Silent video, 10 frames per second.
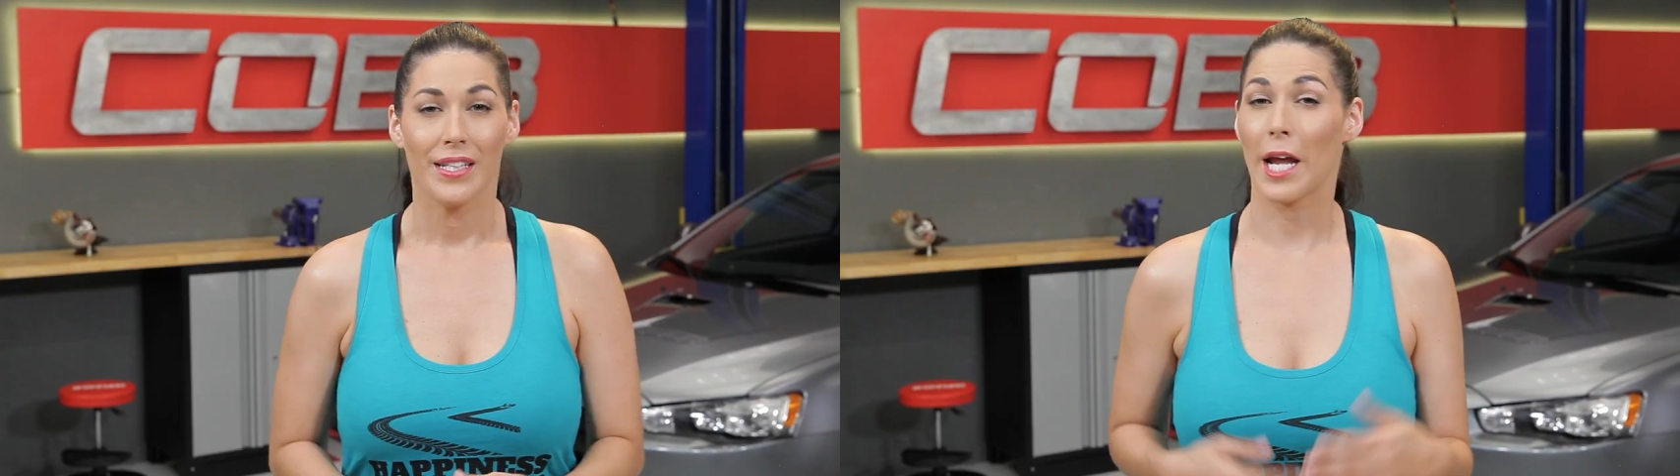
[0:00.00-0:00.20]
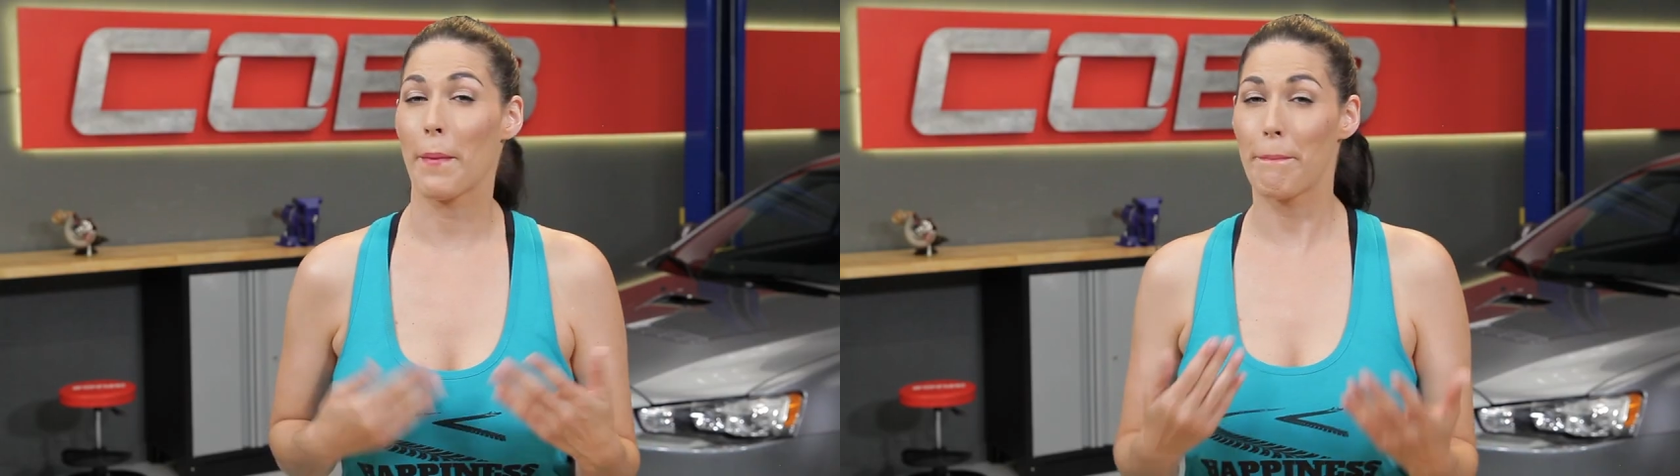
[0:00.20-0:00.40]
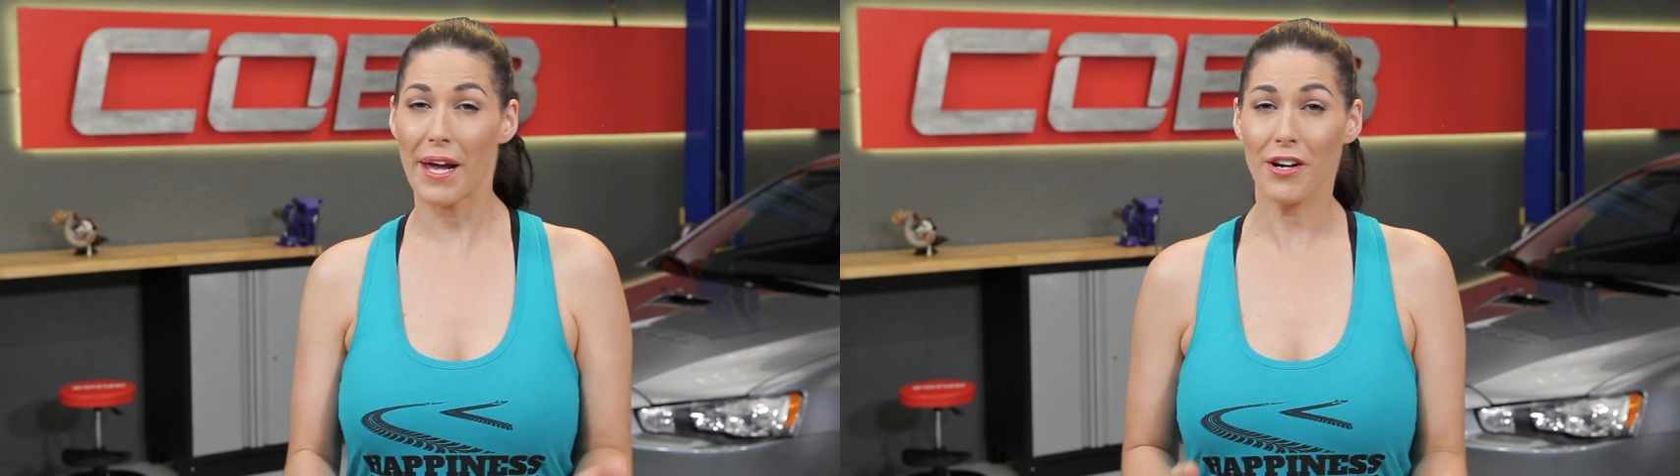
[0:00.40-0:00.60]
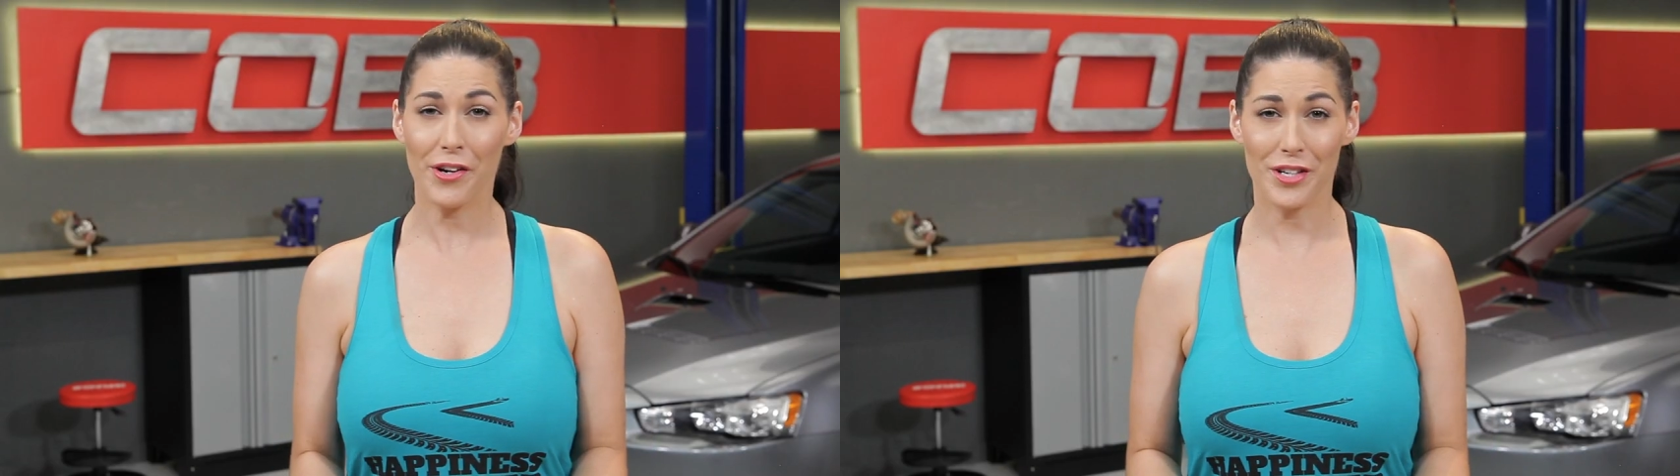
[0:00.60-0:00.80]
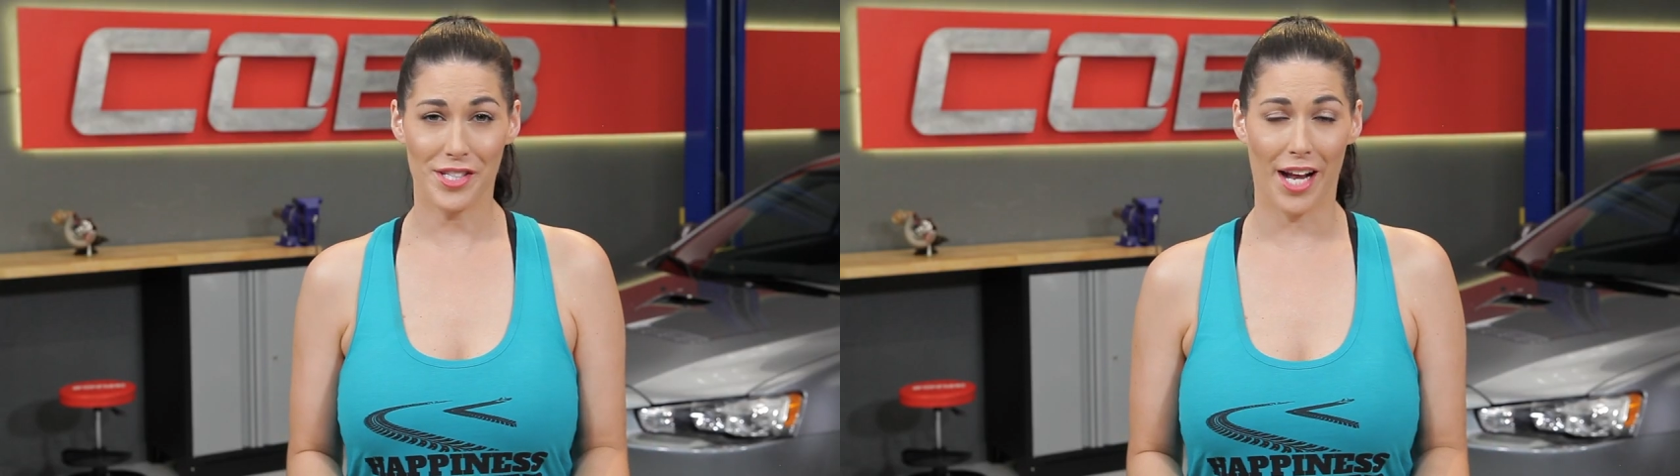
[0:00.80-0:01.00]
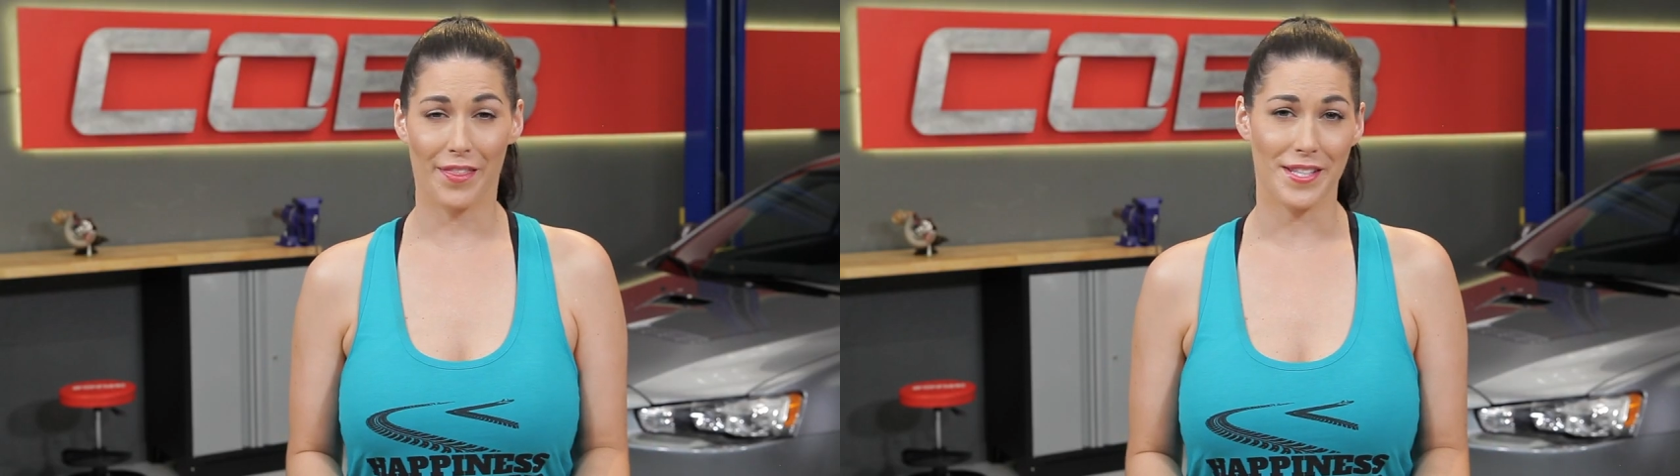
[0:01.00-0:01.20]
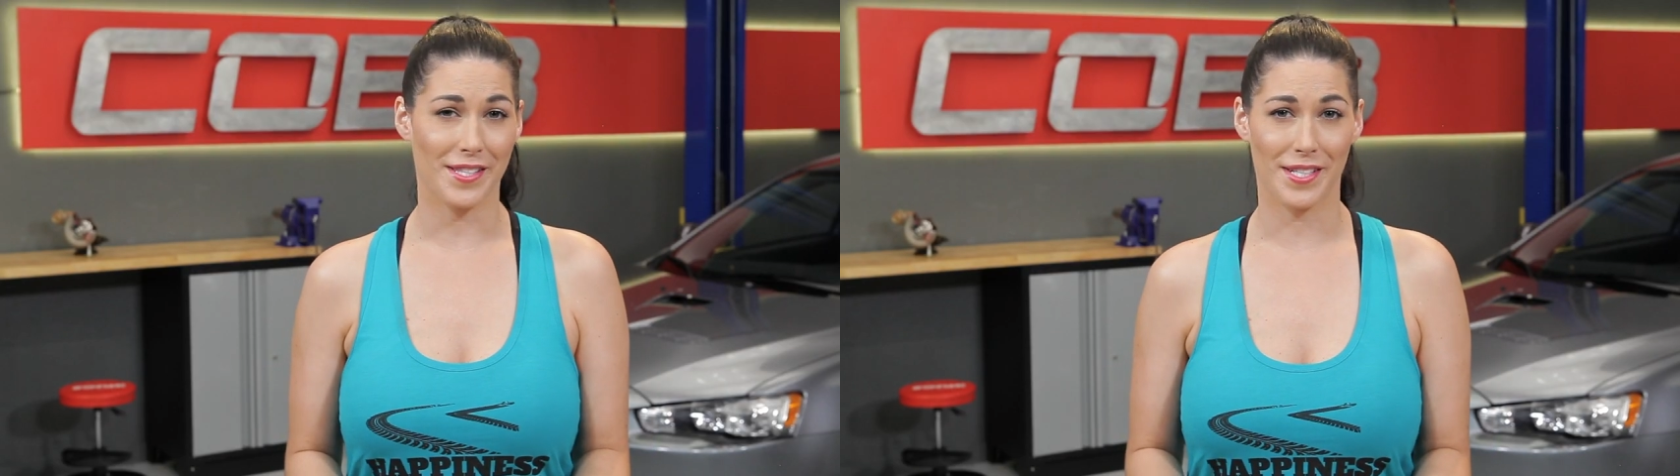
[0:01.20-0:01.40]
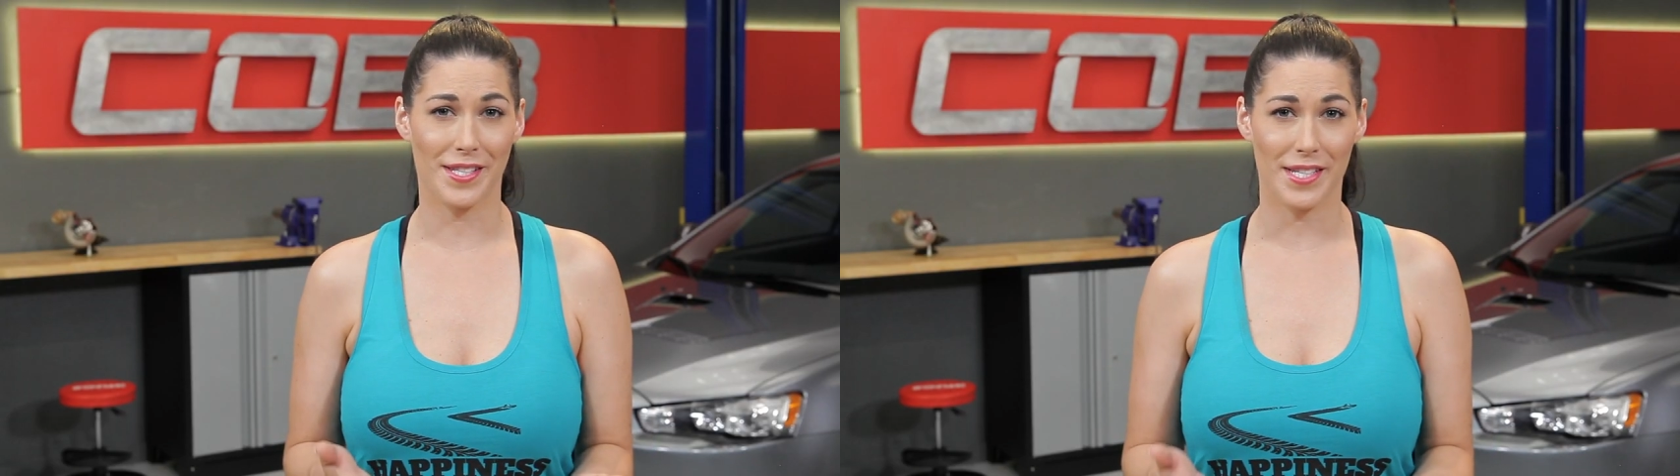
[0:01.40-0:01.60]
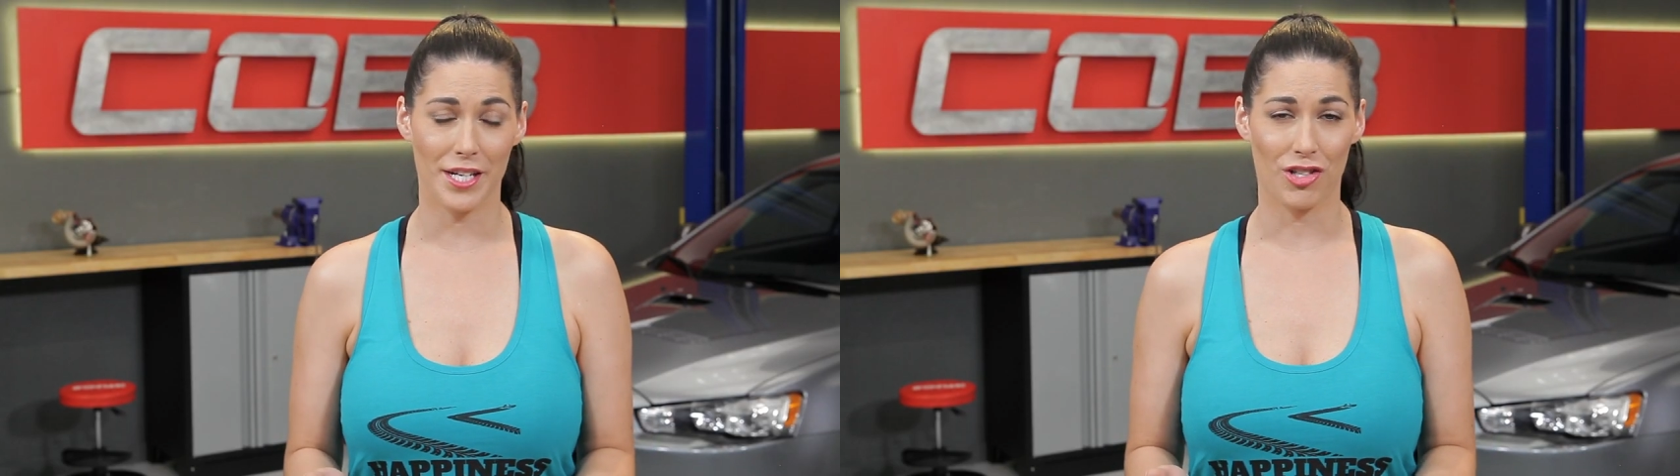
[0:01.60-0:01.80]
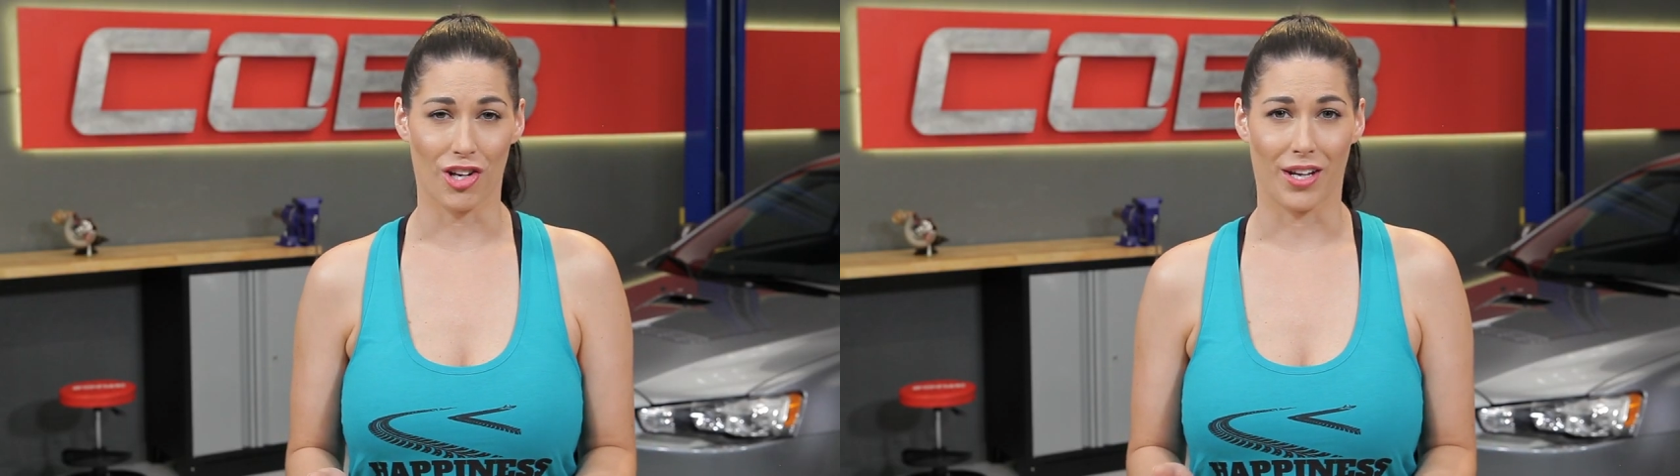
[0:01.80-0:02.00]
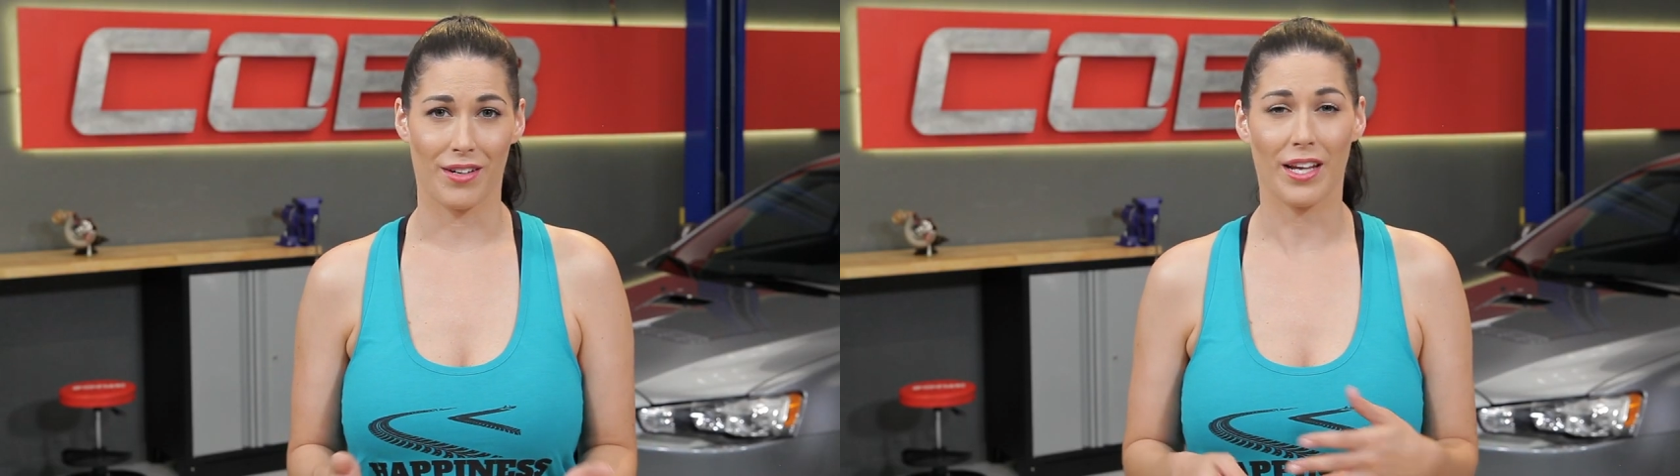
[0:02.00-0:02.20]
Now, to better understand this distinction,